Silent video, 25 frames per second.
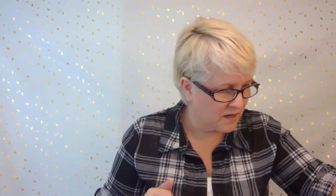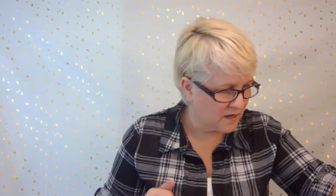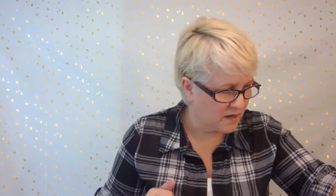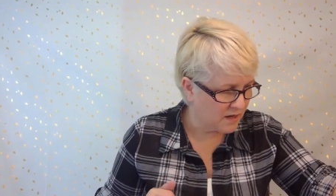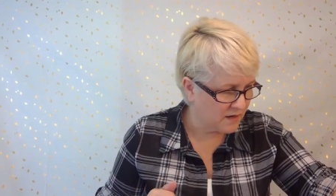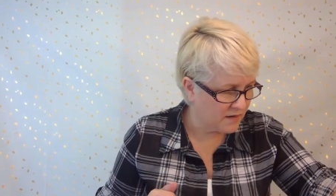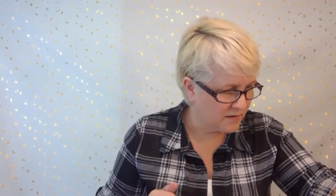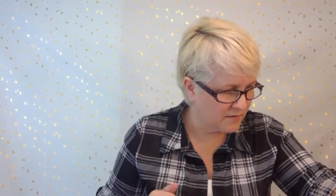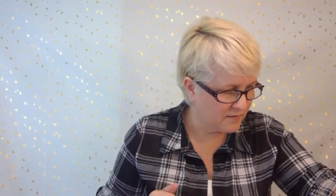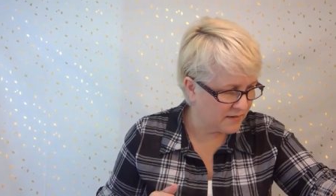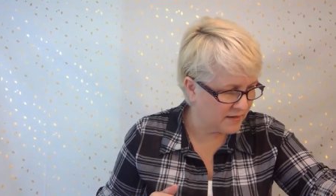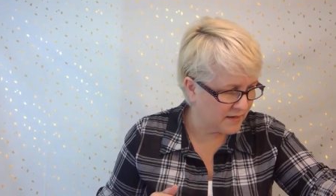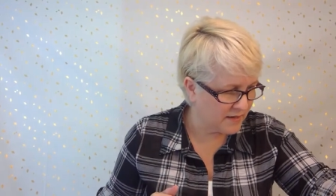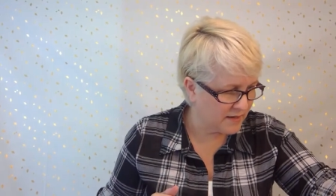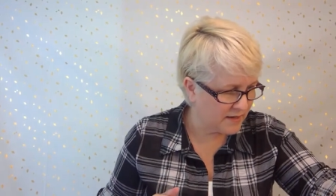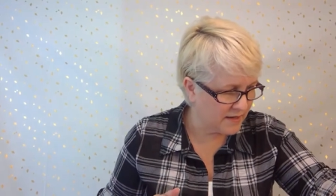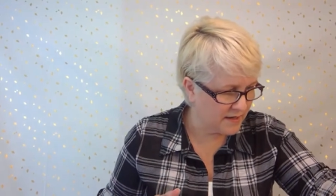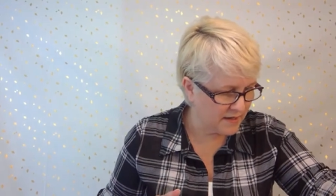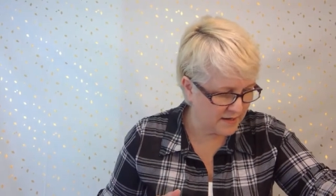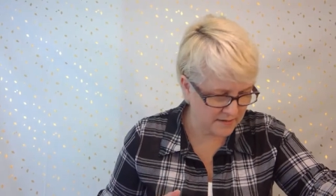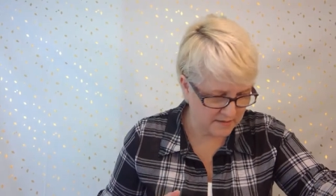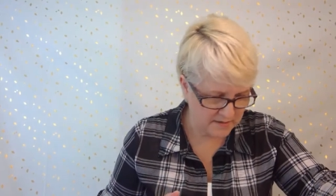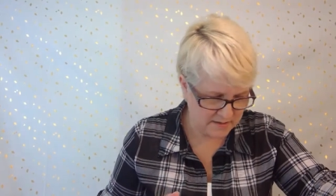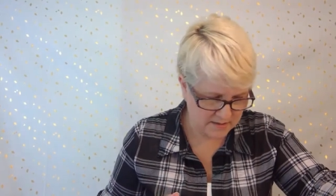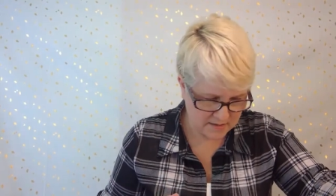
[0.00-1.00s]
all right
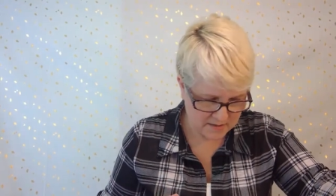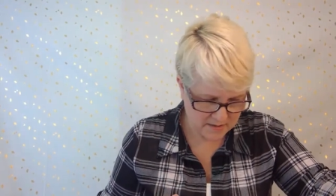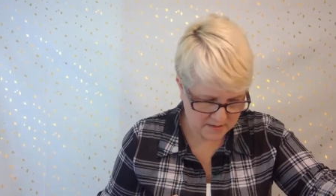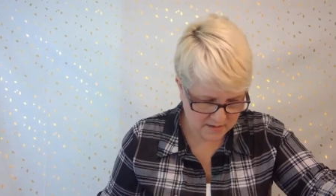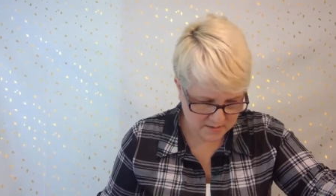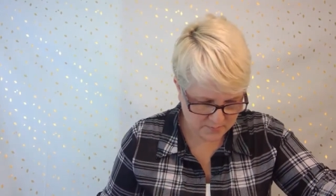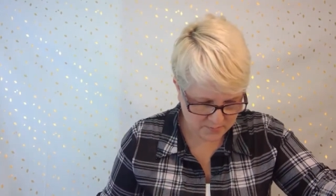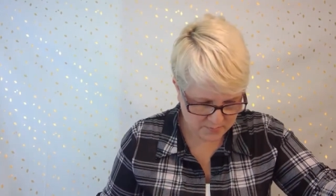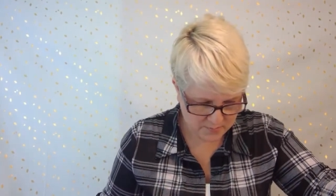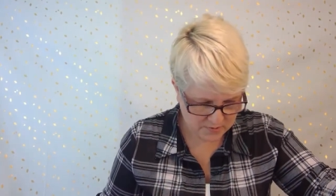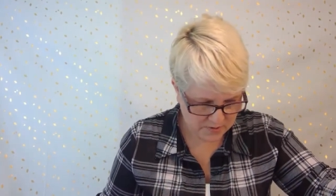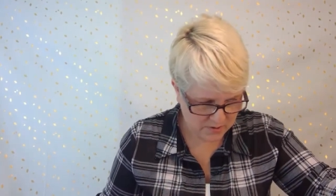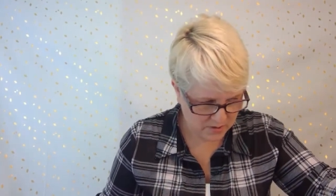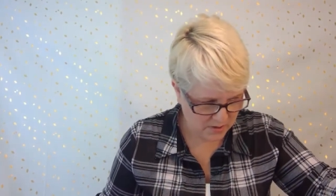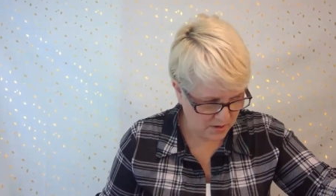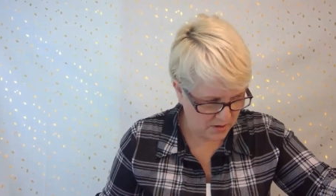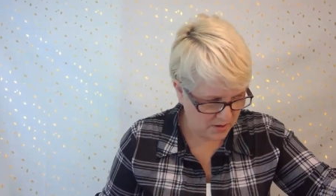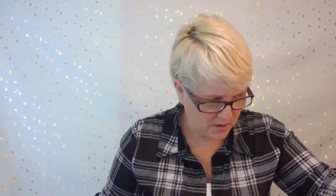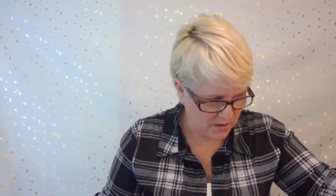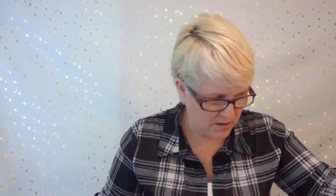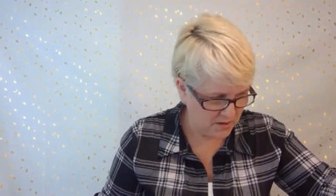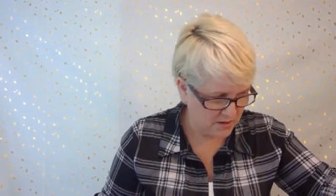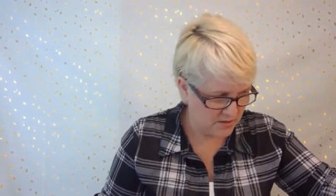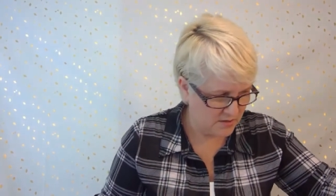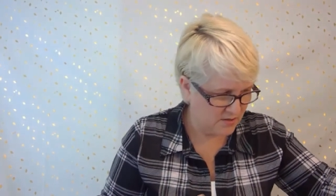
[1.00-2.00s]
next up
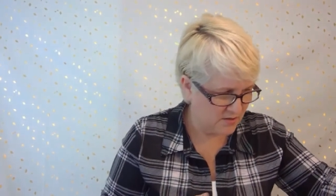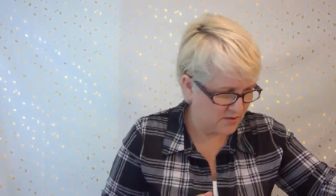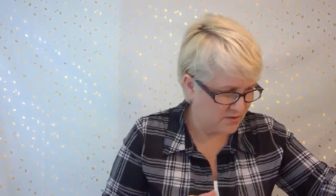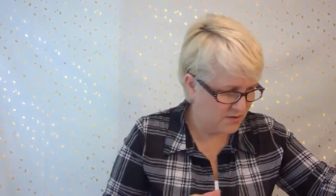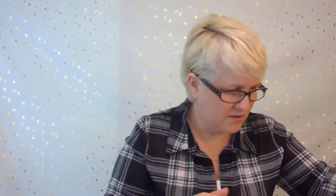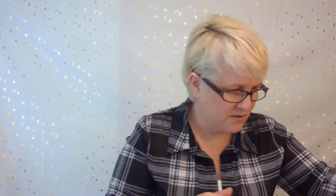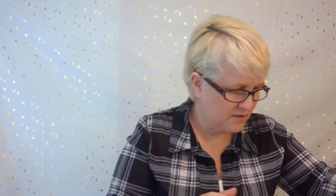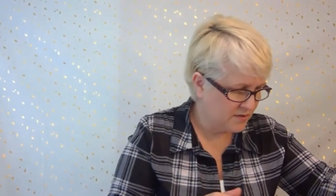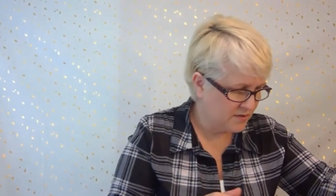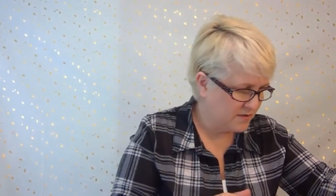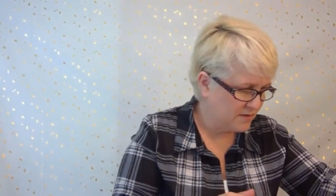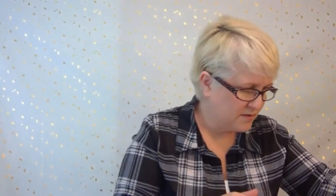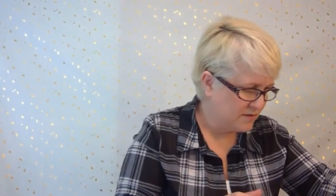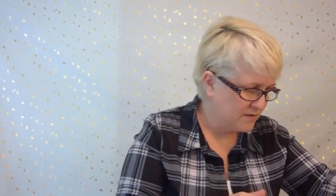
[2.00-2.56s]
is